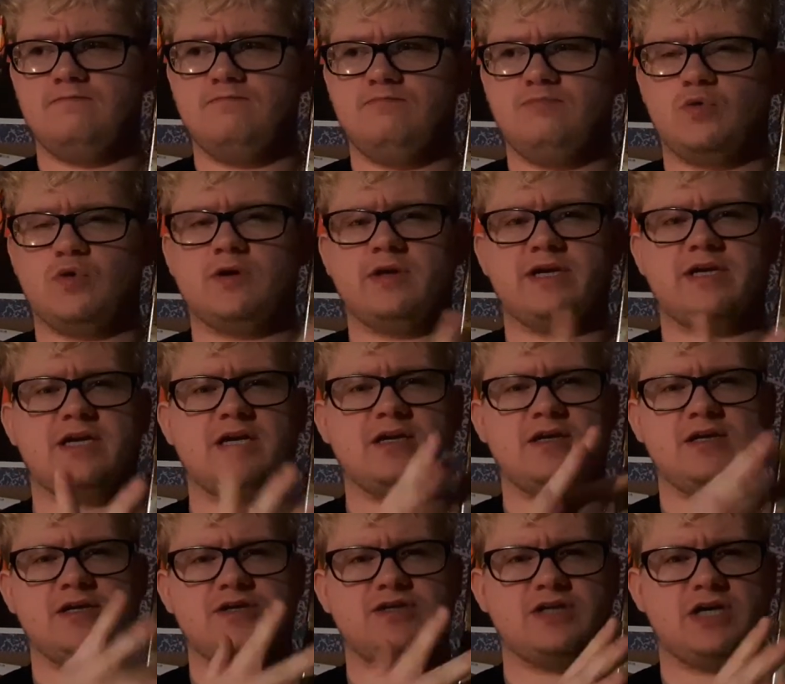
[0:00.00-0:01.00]
more like
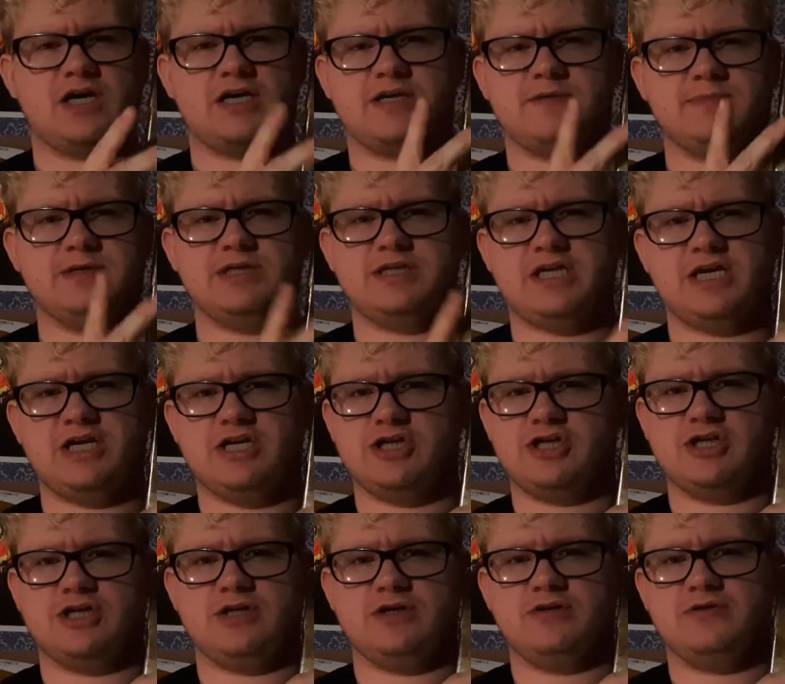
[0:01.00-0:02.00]
kind of like
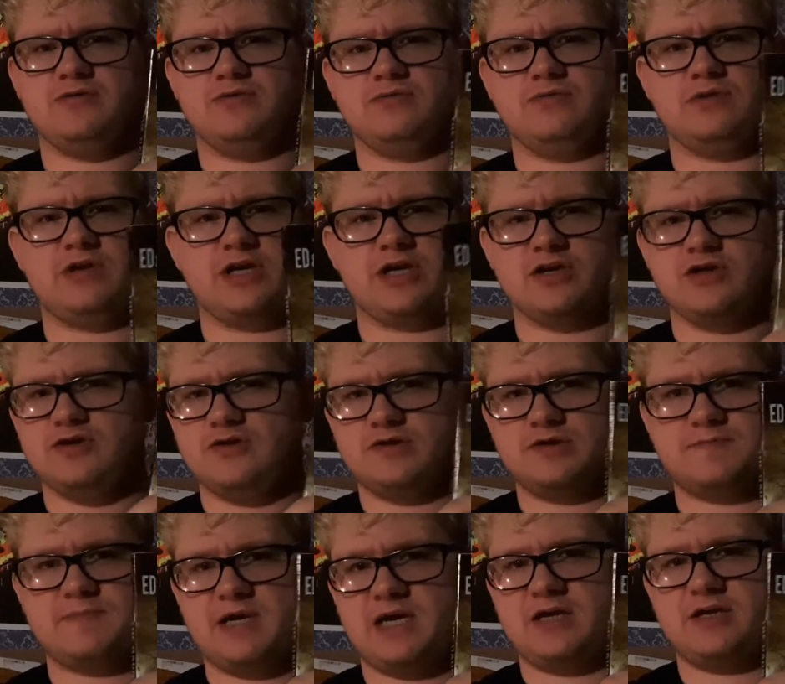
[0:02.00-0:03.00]
documentation, like a
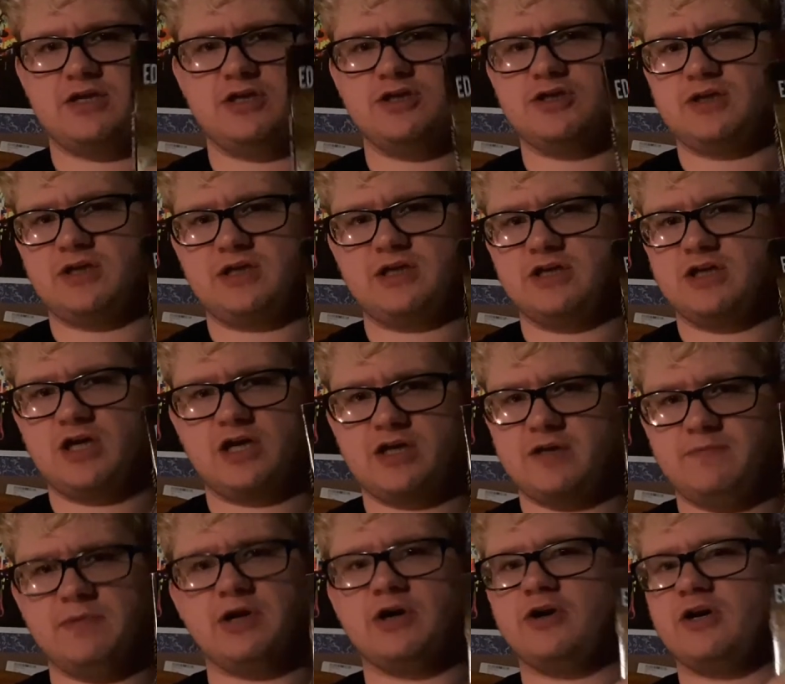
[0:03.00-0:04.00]
news package, like a
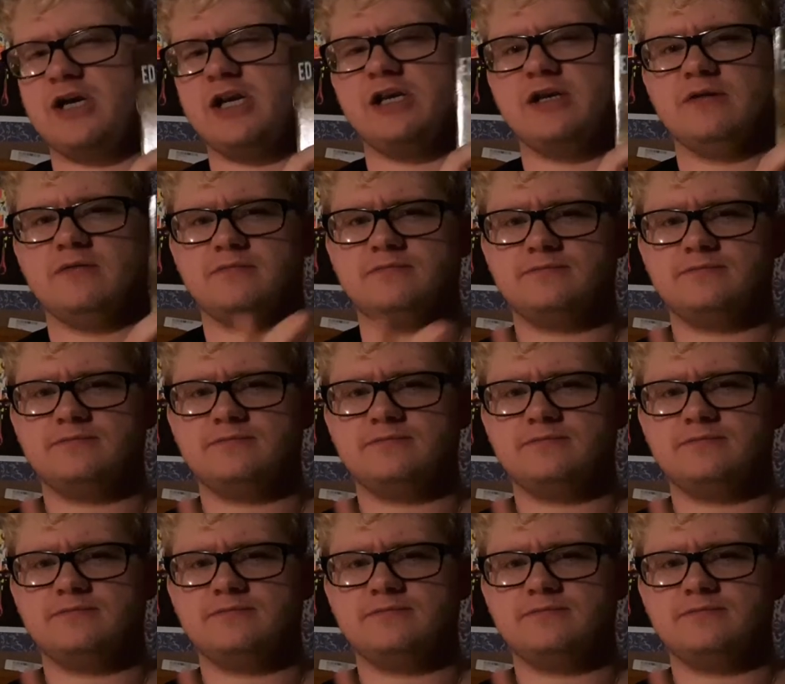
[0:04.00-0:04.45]
documentary.